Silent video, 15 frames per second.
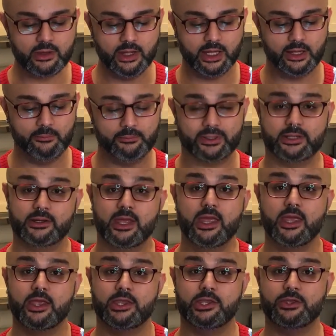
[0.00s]
but
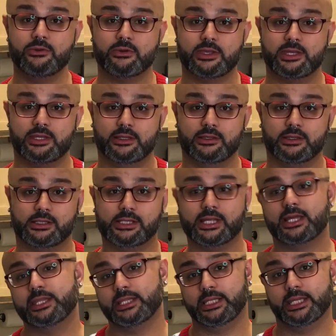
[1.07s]
you can
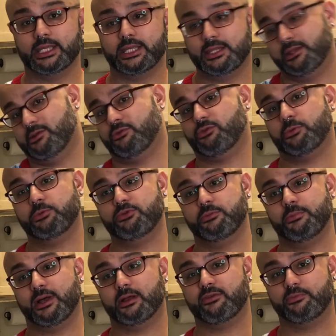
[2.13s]
click on the link in the
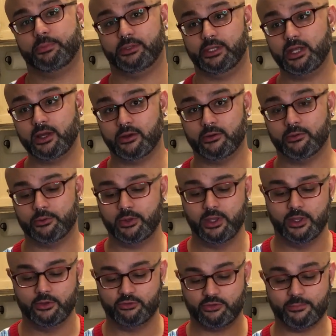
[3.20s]
description box below
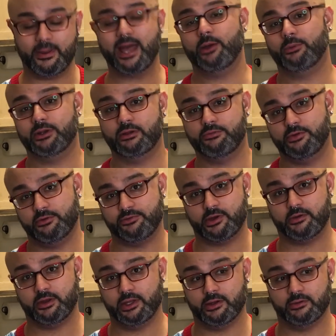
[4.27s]
to buy one of your very